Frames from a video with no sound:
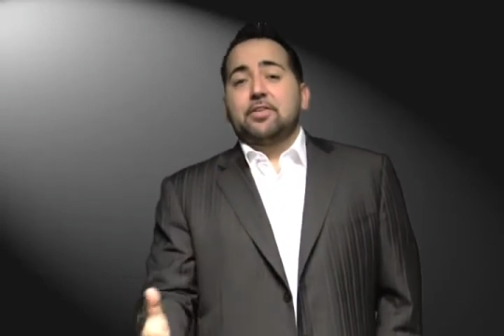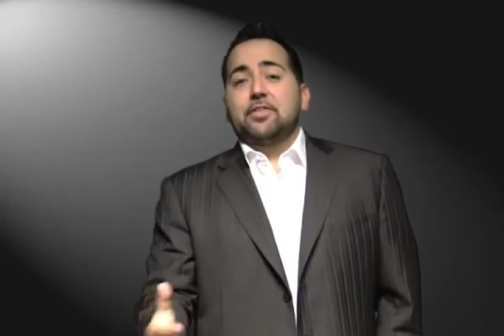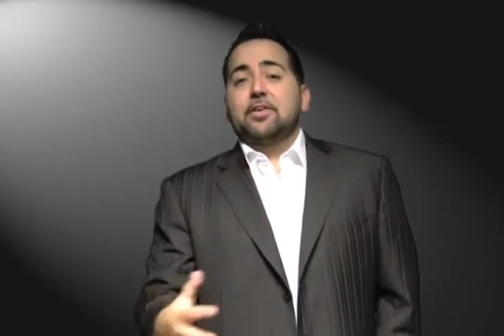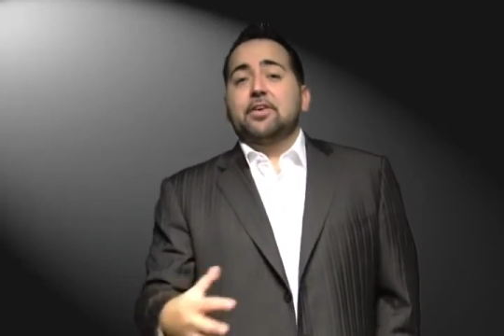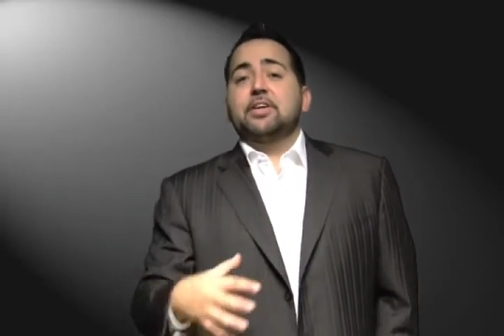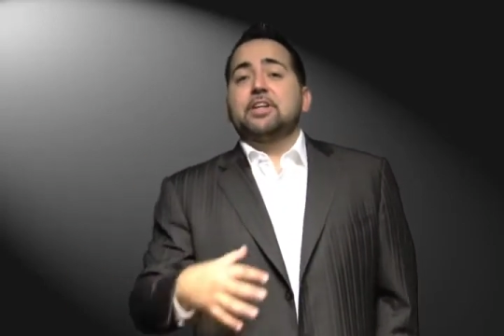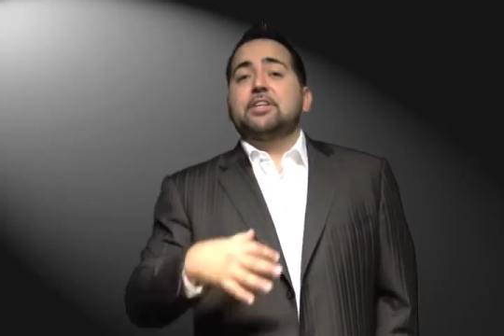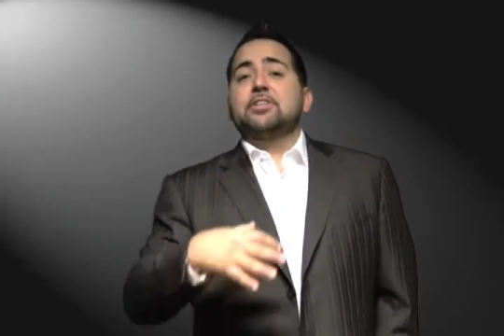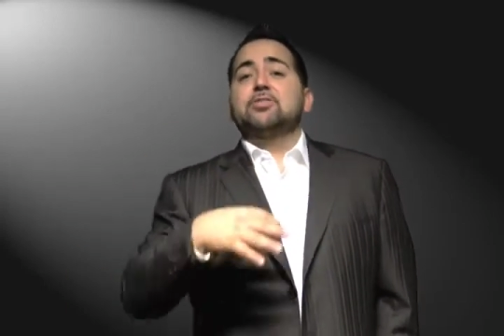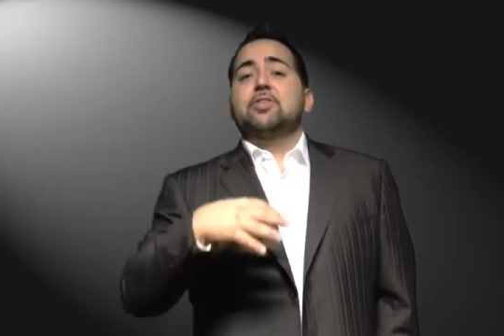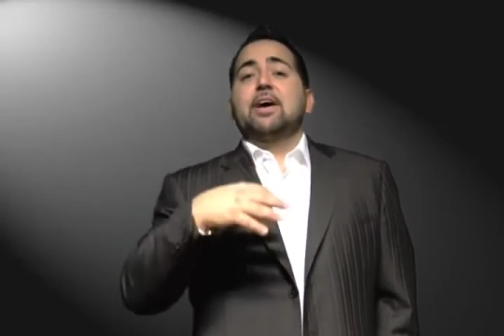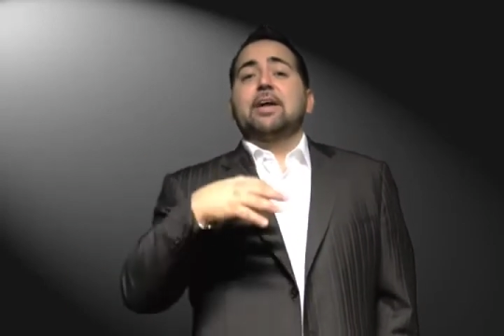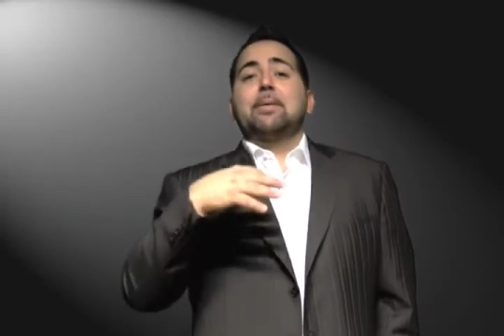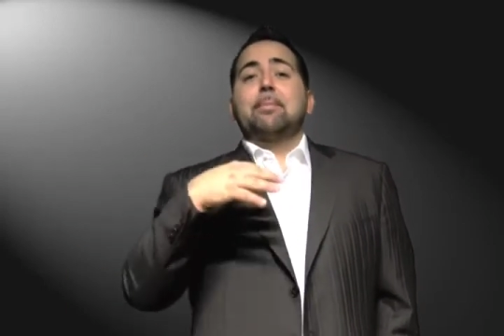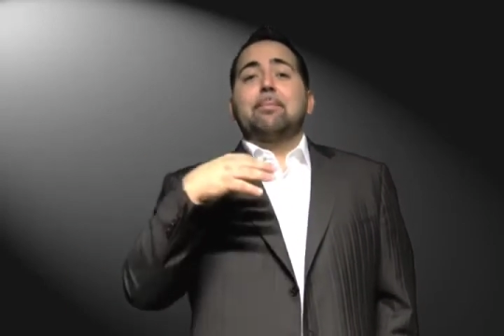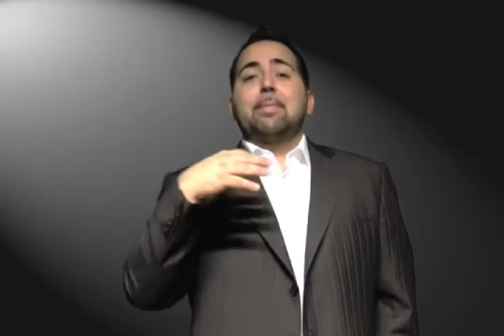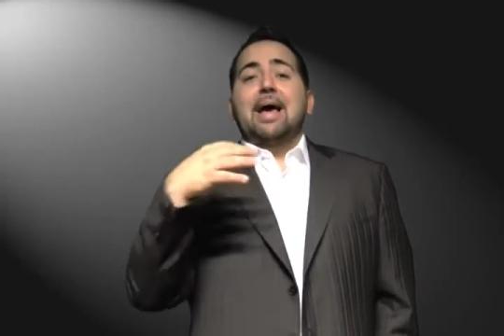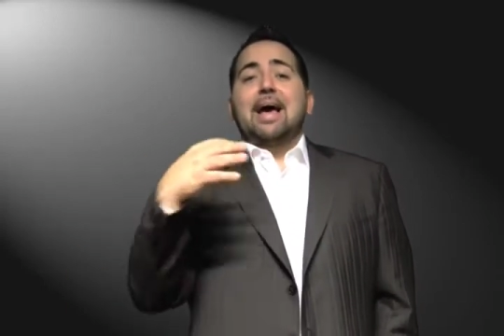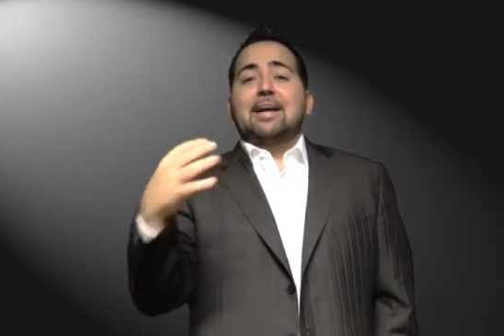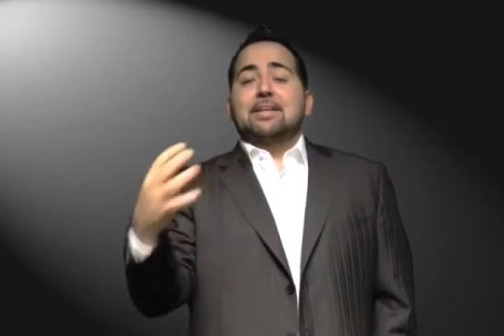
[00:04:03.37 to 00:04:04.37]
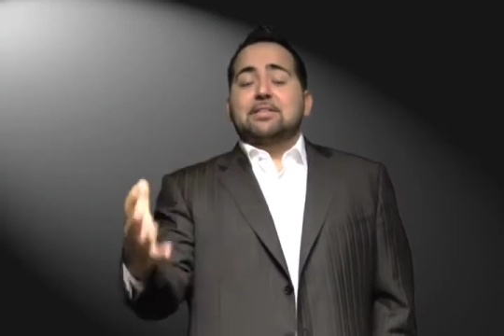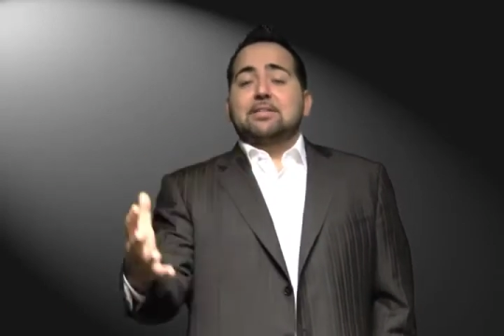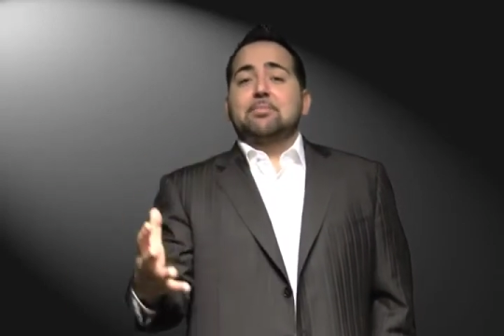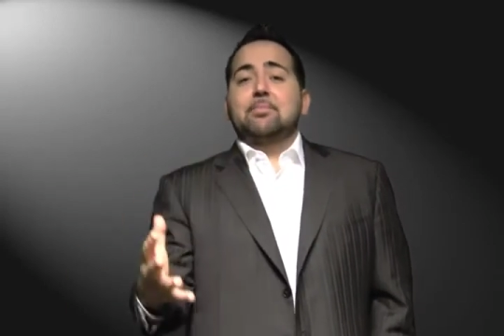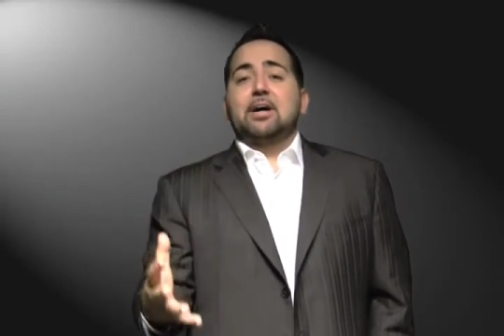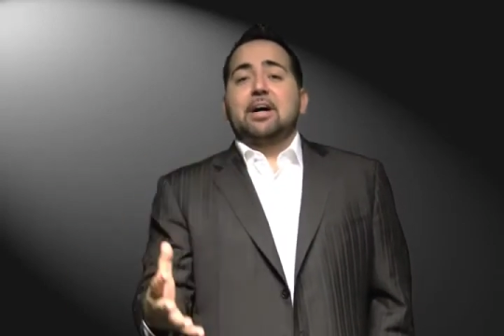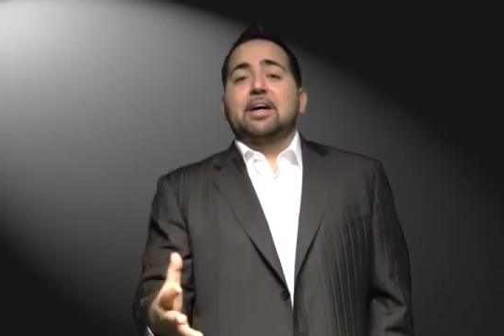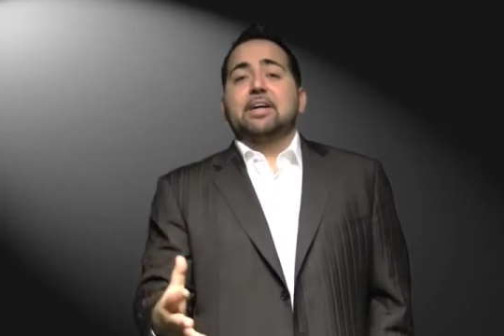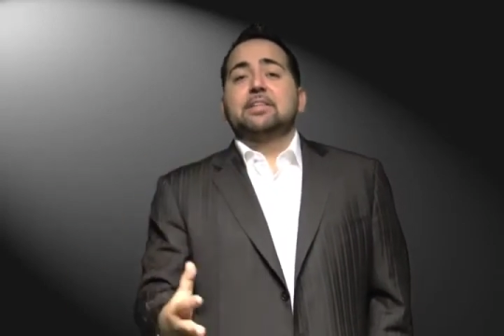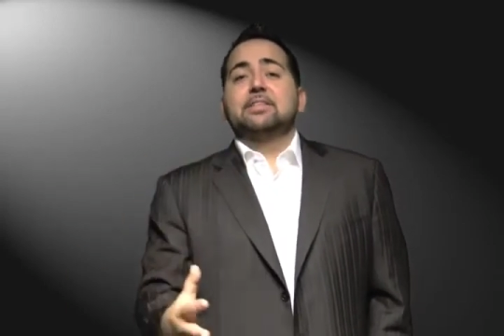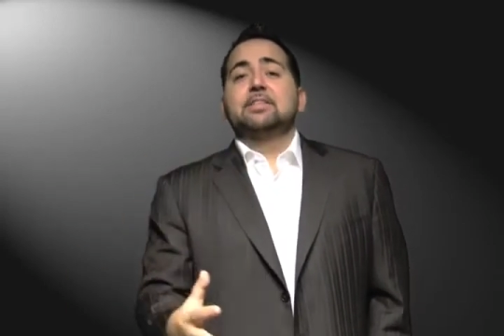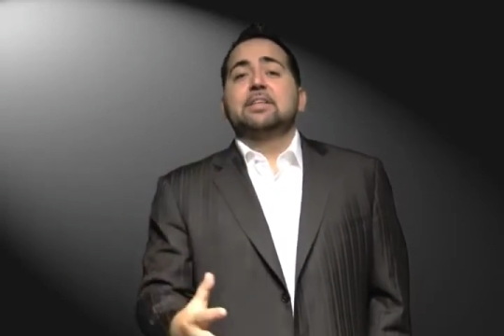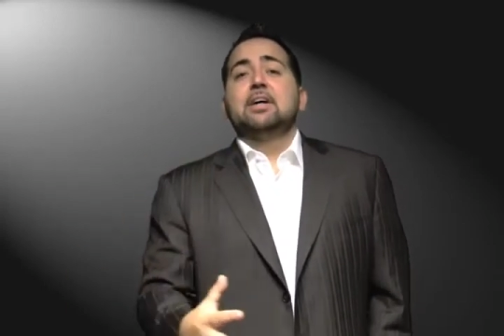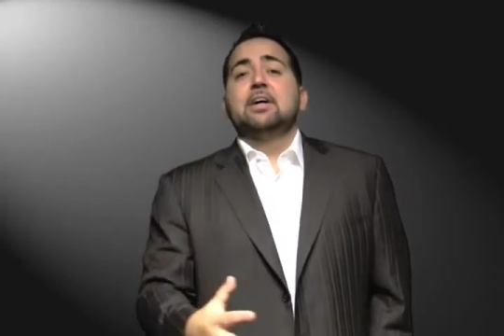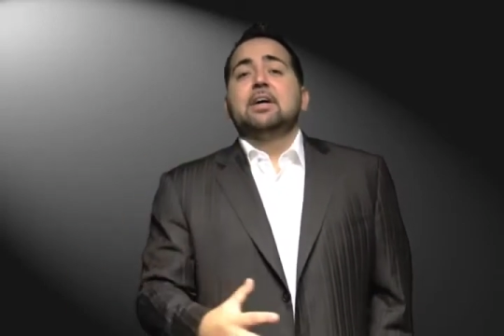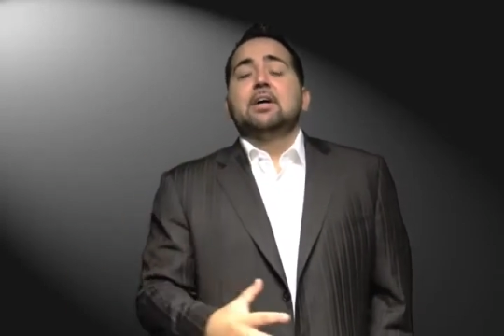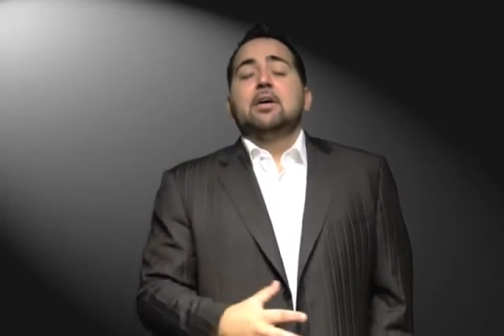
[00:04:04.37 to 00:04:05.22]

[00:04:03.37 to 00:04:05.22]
and they're going to try to maximize